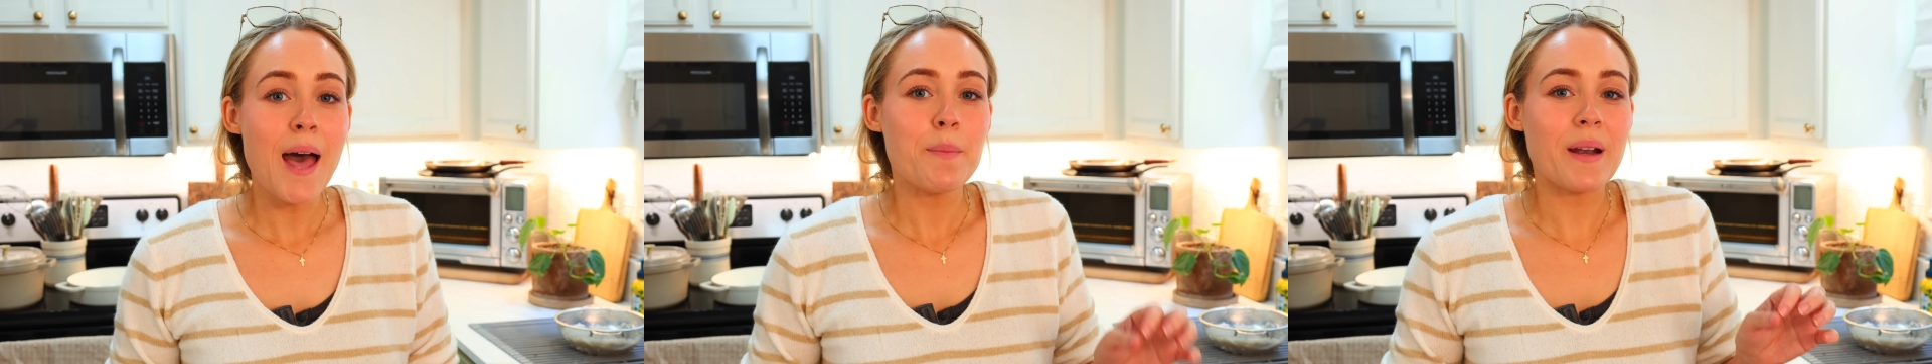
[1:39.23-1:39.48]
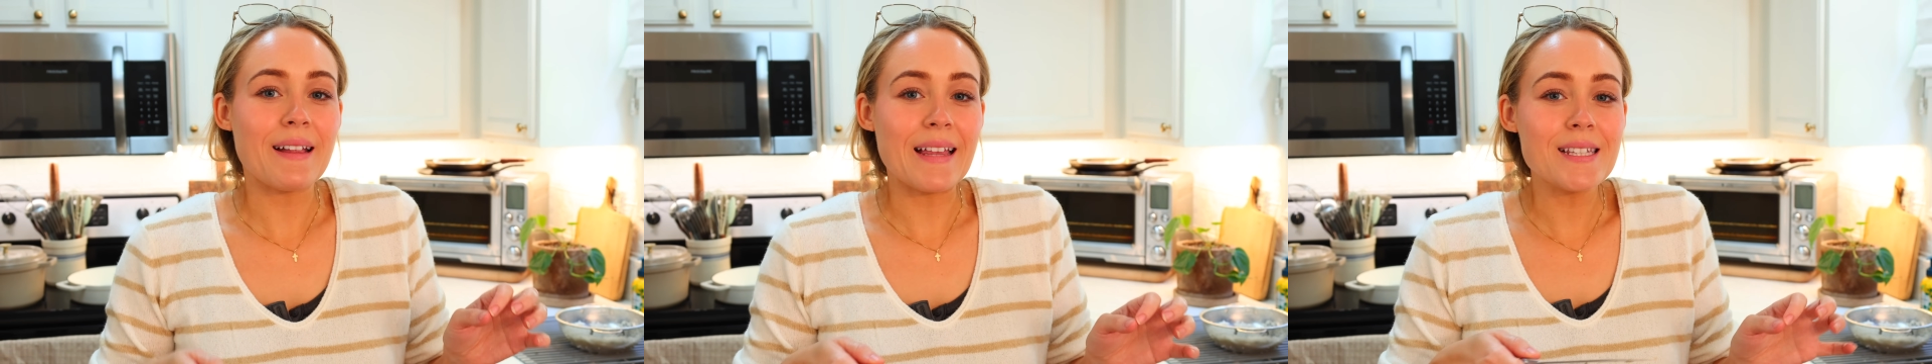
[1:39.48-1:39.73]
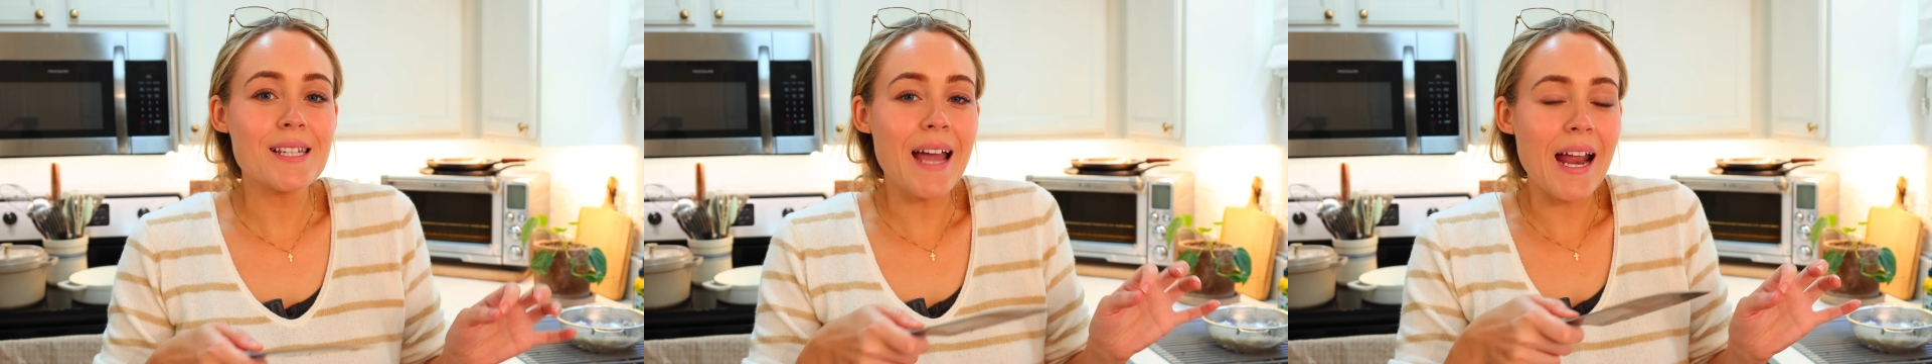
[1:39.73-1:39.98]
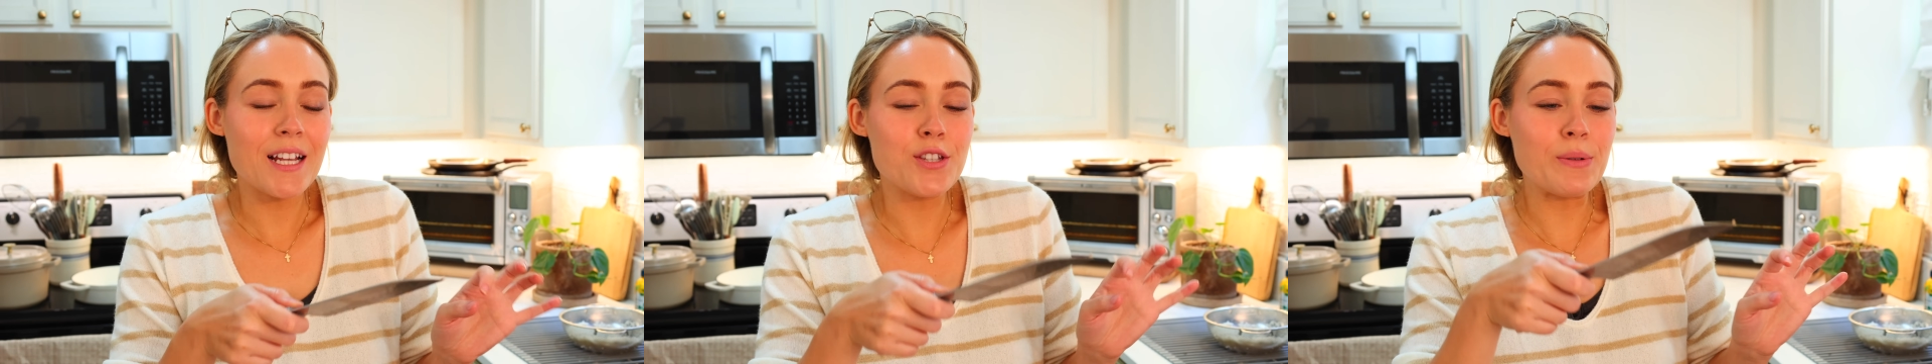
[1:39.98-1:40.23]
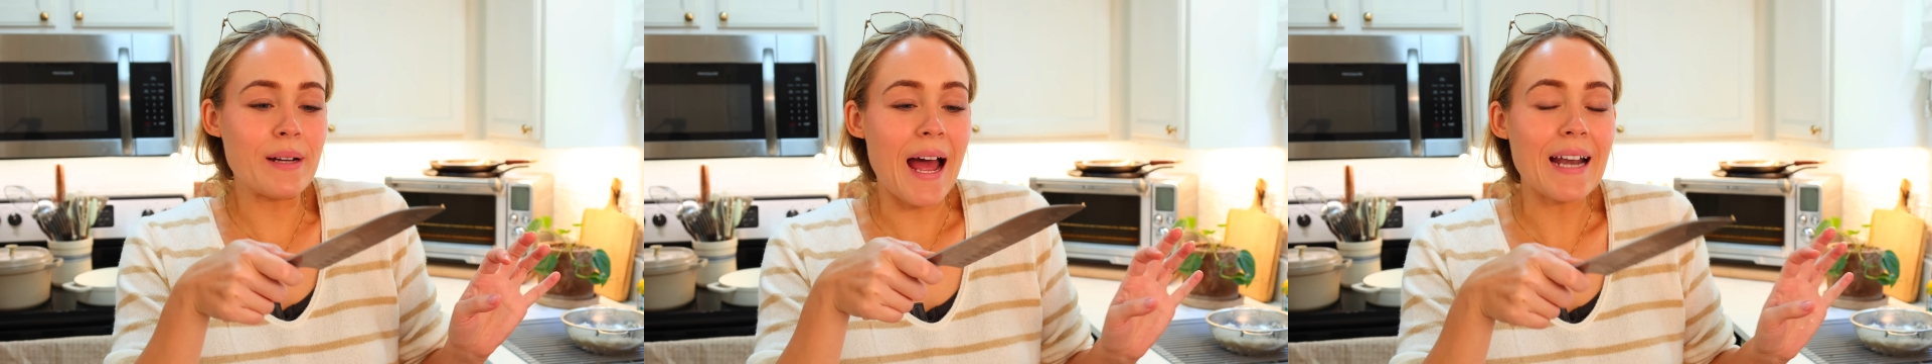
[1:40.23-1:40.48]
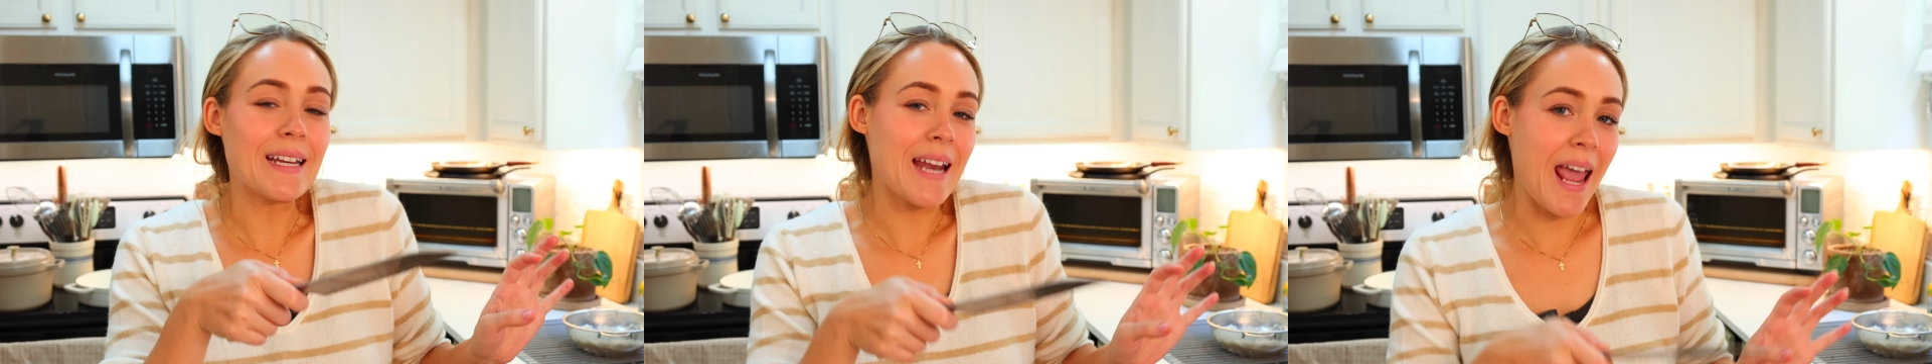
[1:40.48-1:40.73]
but I like to kind of do it
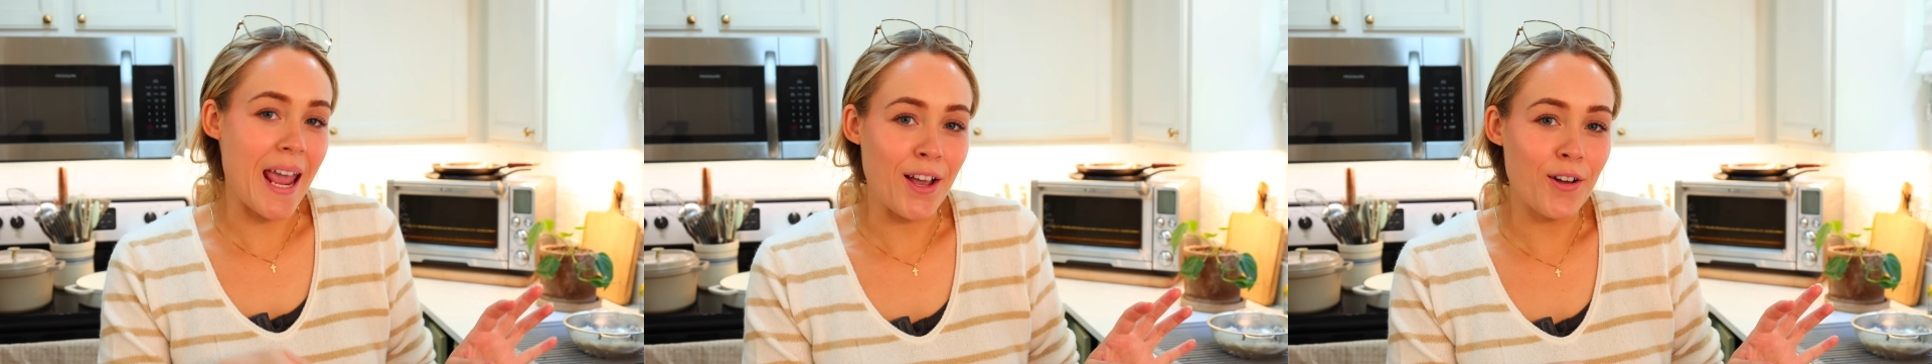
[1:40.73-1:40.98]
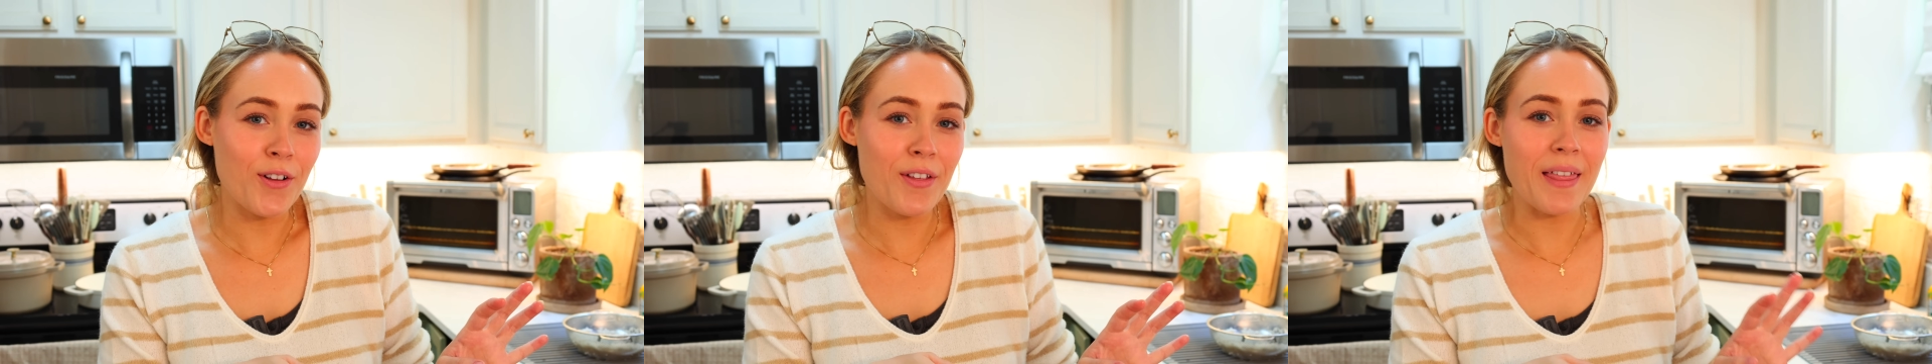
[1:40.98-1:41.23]
at an angle,